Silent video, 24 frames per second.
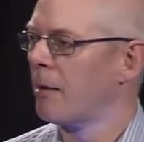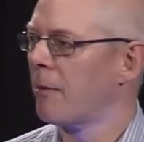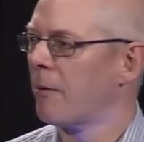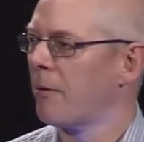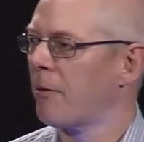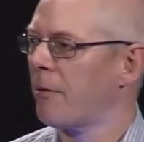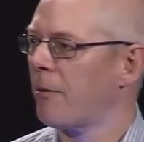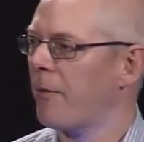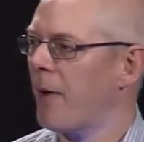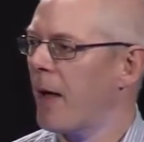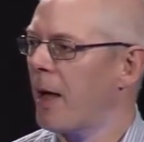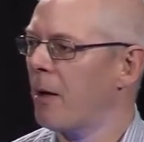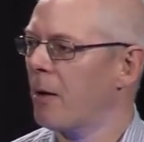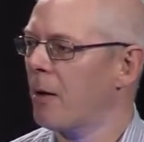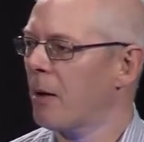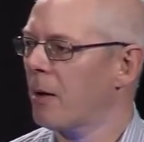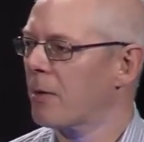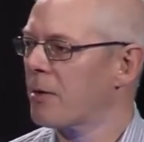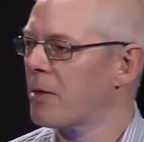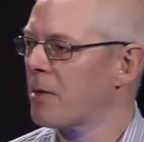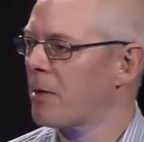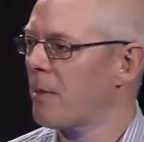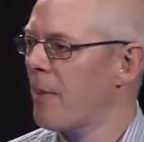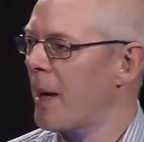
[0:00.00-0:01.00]
fail
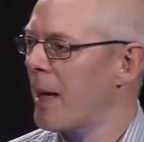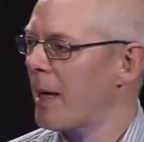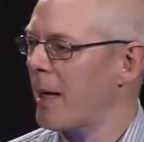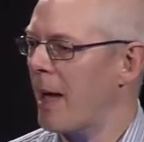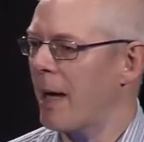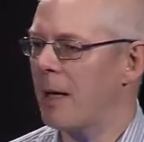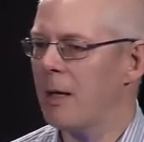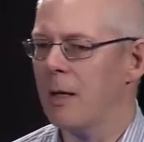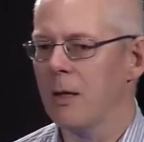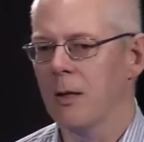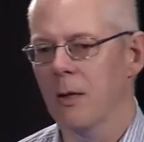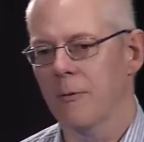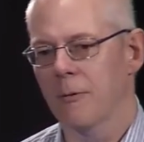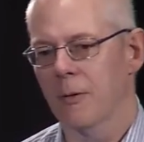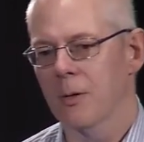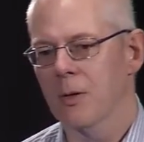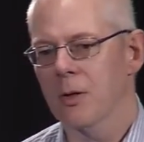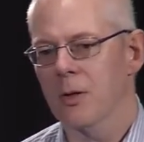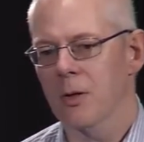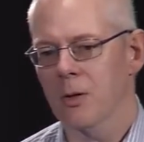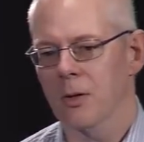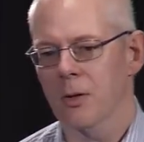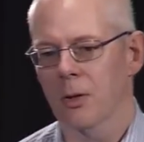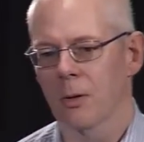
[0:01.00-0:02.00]
to make any
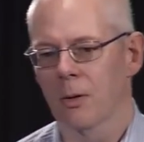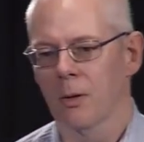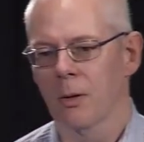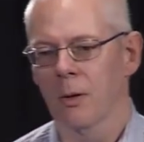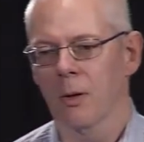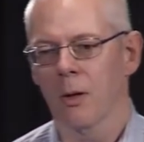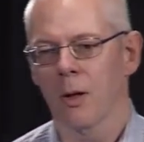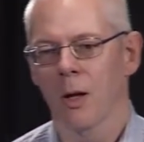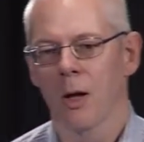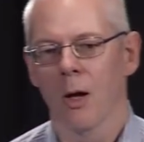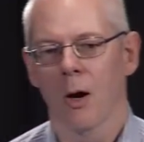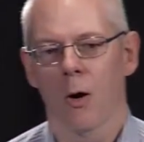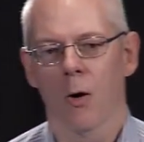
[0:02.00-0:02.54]
difference at all